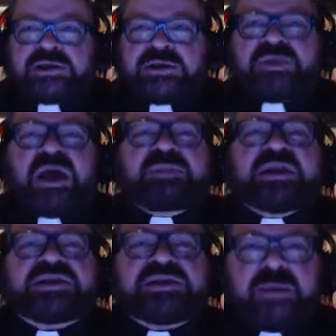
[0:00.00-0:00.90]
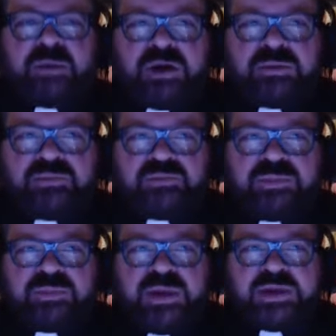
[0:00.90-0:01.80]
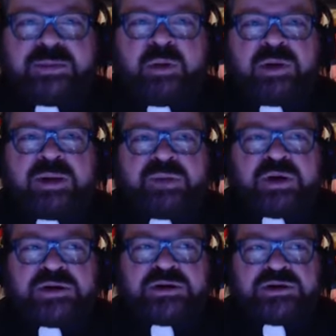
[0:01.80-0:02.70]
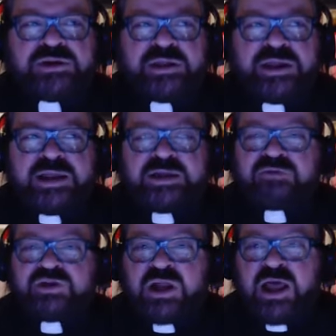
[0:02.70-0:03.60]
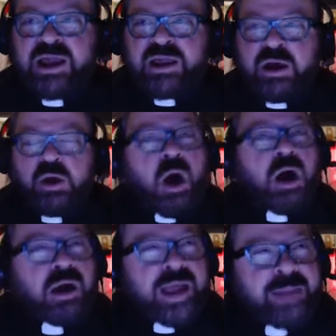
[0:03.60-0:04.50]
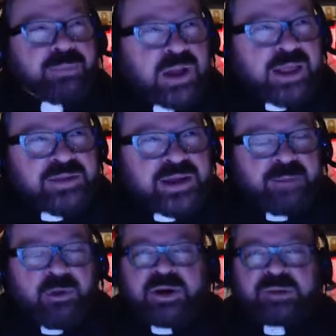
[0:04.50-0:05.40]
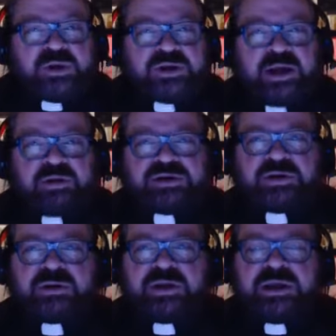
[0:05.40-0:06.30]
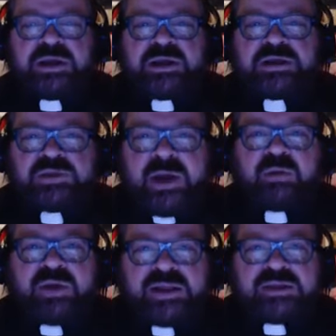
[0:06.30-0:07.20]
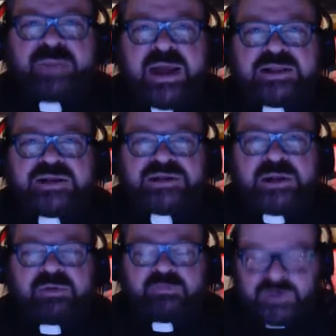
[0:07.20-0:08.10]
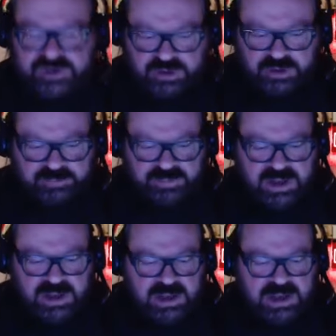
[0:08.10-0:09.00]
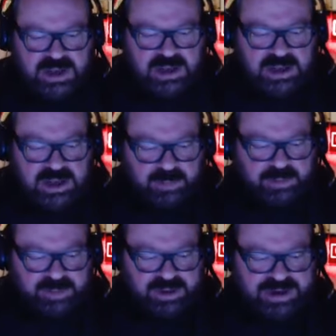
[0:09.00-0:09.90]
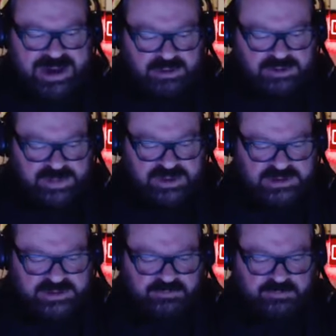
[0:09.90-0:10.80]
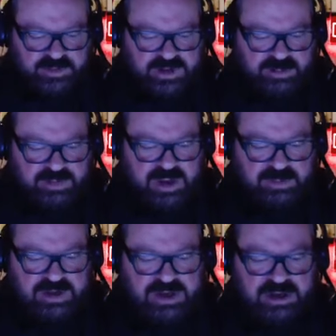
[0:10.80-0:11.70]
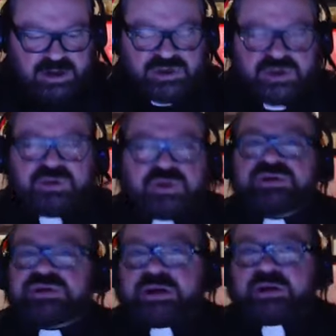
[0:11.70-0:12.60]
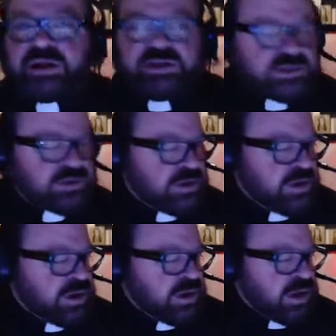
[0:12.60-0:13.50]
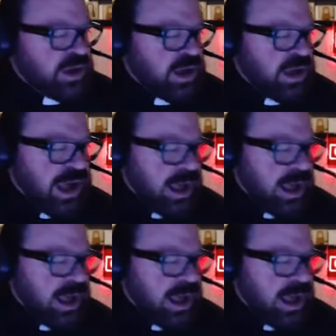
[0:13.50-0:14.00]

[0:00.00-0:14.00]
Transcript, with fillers: sometime this summer because I'm already booked to the end of July, uh, April, I think I'm already booked out till. So I will get them back this summer for sure. A couple of big announcements for the upcoming year two new series. Uh,